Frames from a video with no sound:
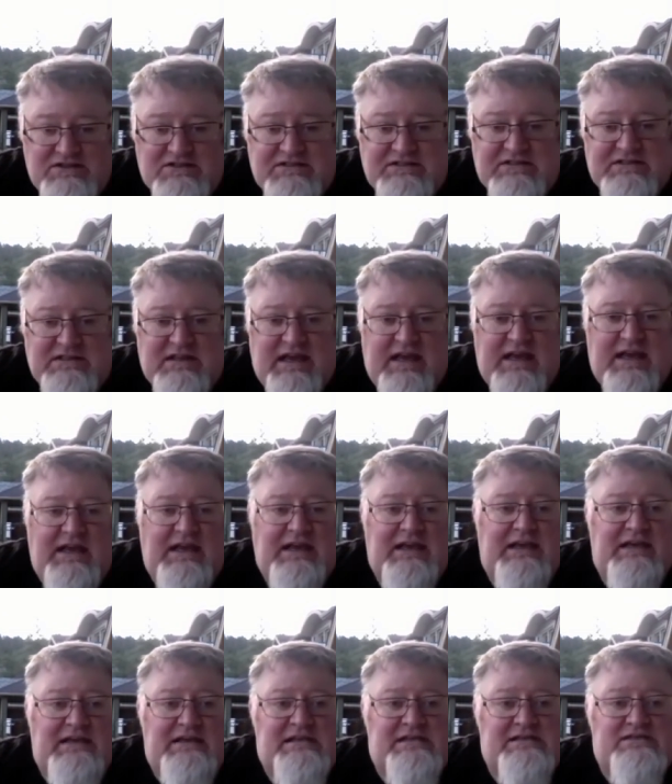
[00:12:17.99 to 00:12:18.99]
and
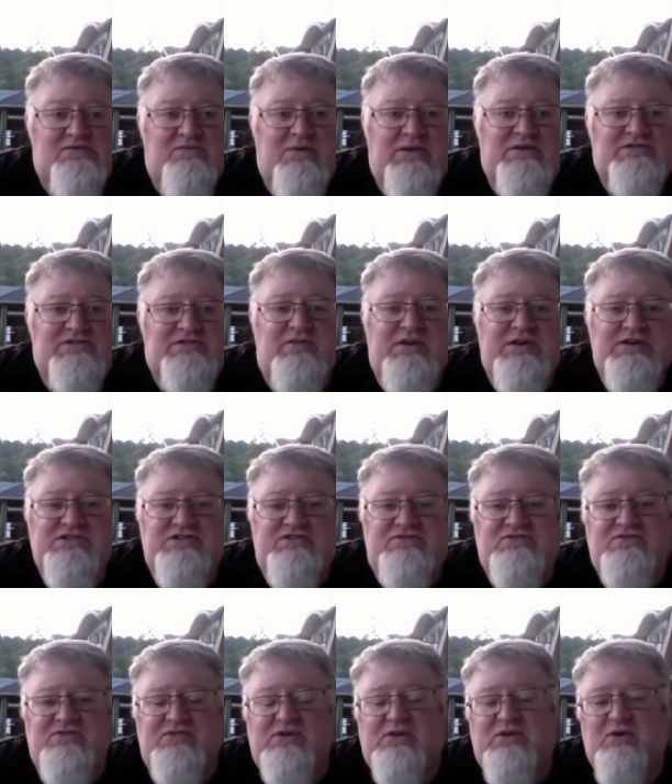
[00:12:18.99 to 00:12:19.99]
his restoration through the
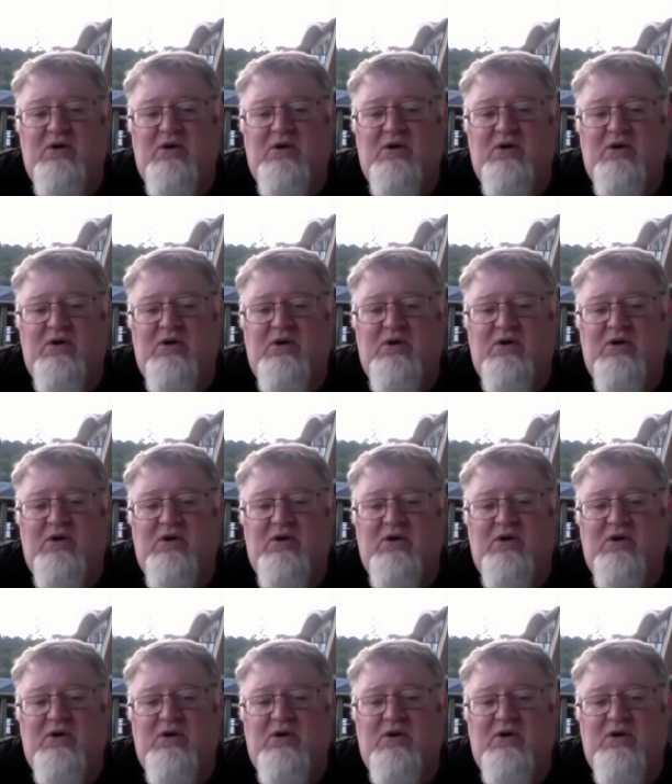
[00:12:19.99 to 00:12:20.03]
cross.